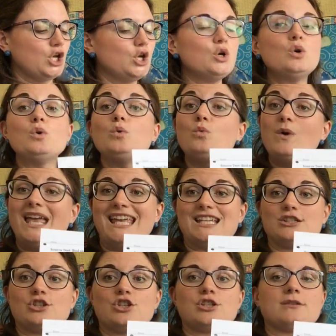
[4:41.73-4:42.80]
Who,
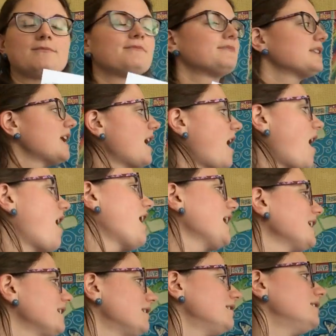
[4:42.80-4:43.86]
which?
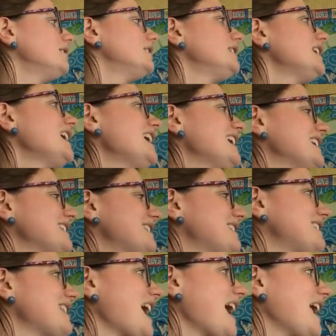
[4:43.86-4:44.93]
I could
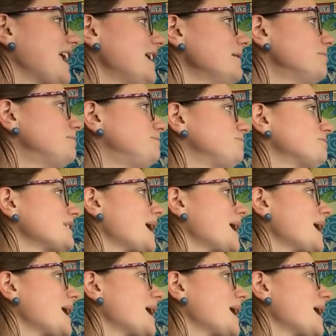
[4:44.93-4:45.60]
say